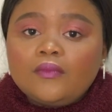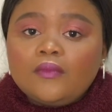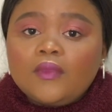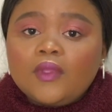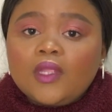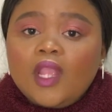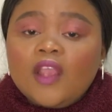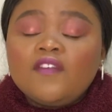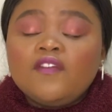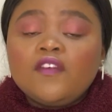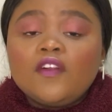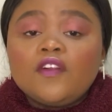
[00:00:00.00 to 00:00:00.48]

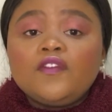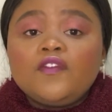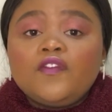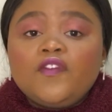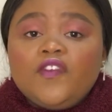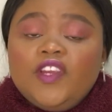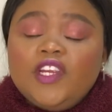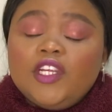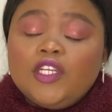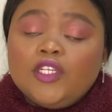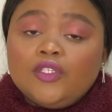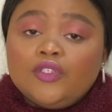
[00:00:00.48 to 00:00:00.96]
Feel
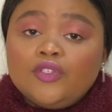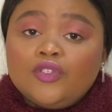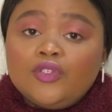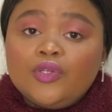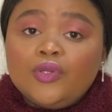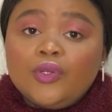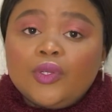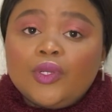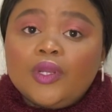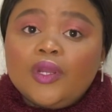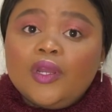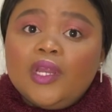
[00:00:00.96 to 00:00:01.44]
free
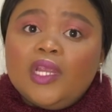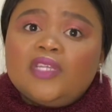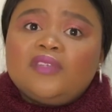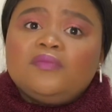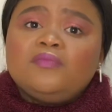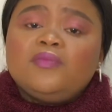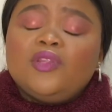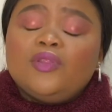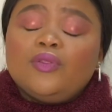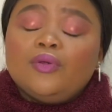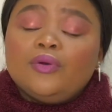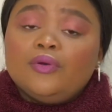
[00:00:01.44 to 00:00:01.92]
to correct
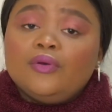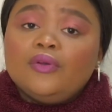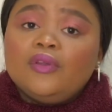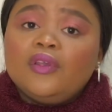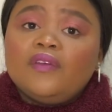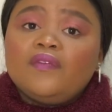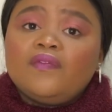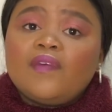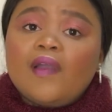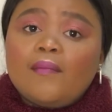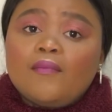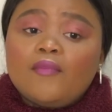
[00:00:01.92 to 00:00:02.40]
me though
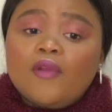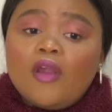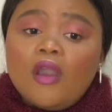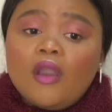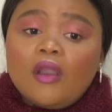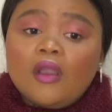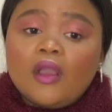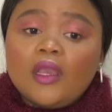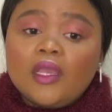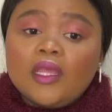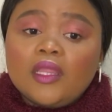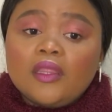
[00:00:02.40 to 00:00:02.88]
if I'm
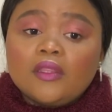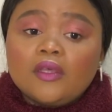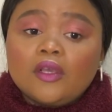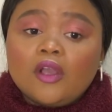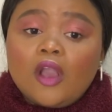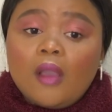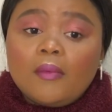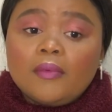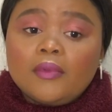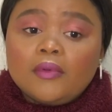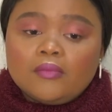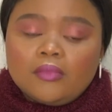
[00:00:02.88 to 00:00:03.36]
wrong in the
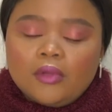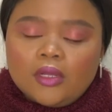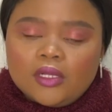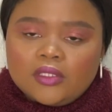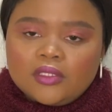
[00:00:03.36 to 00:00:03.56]
comment box